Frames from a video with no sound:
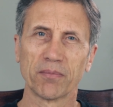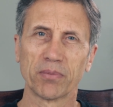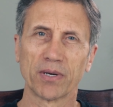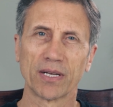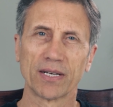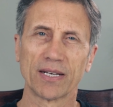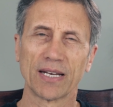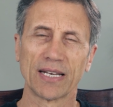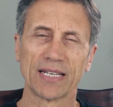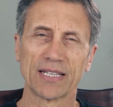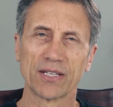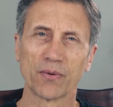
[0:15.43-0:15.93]

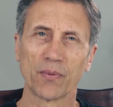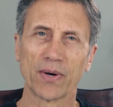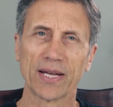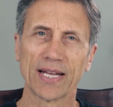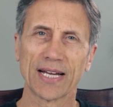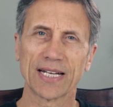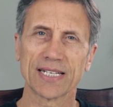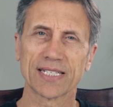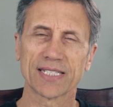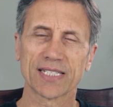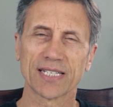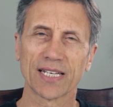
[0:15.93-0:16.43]
But the way
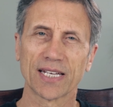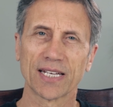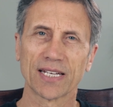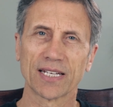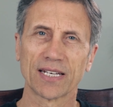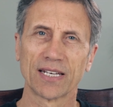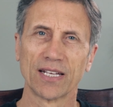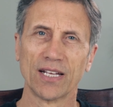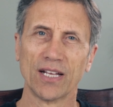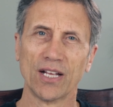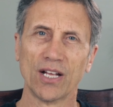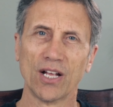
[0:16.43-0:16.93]
I see
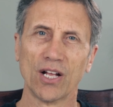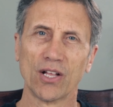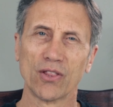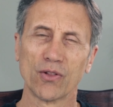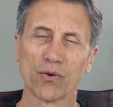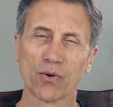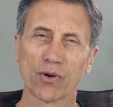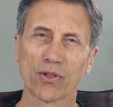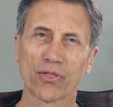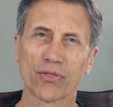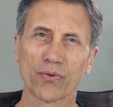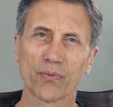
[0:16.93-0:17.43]
it,
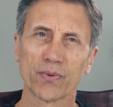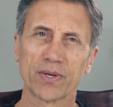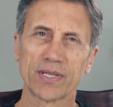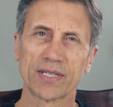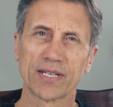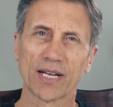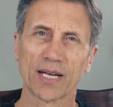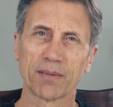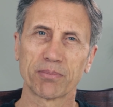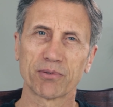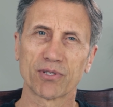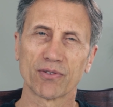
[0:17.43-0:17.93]
there are three
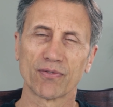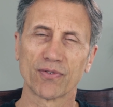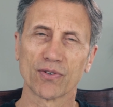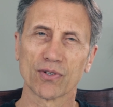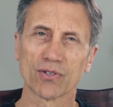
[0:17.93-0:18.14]
types of